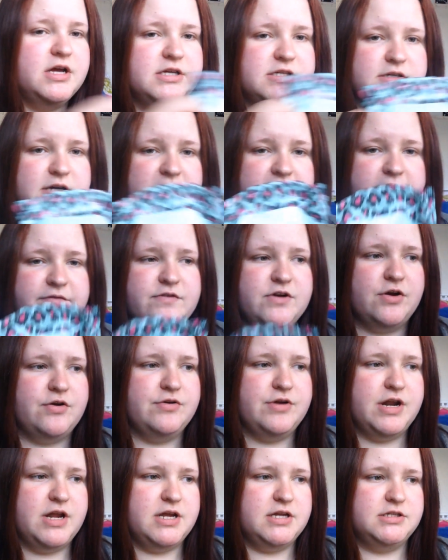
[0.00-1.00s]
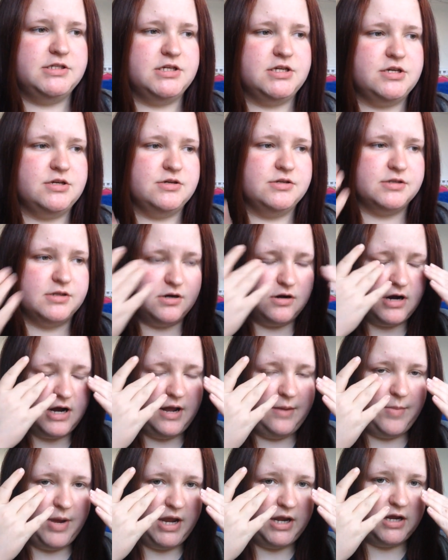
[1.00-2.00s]
so I have no need to use an
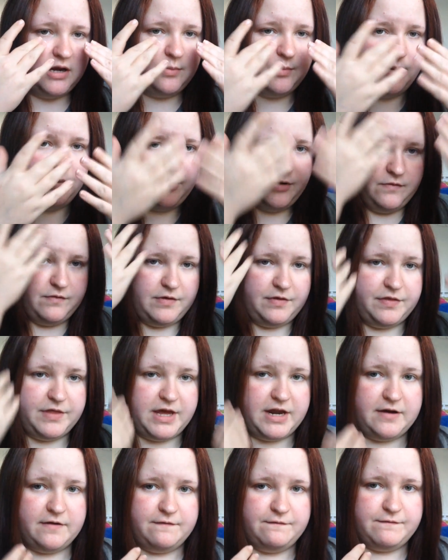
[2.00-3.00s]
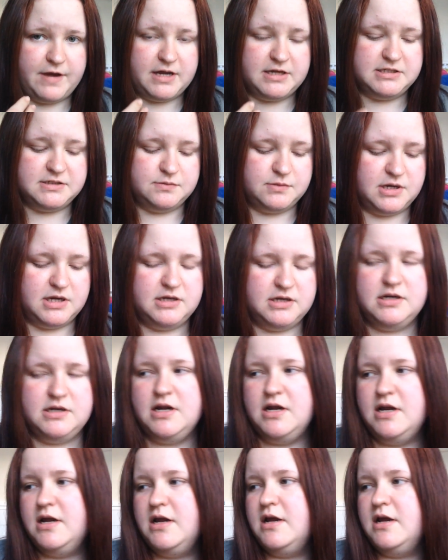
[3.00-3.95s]
eye makeup remover then a face one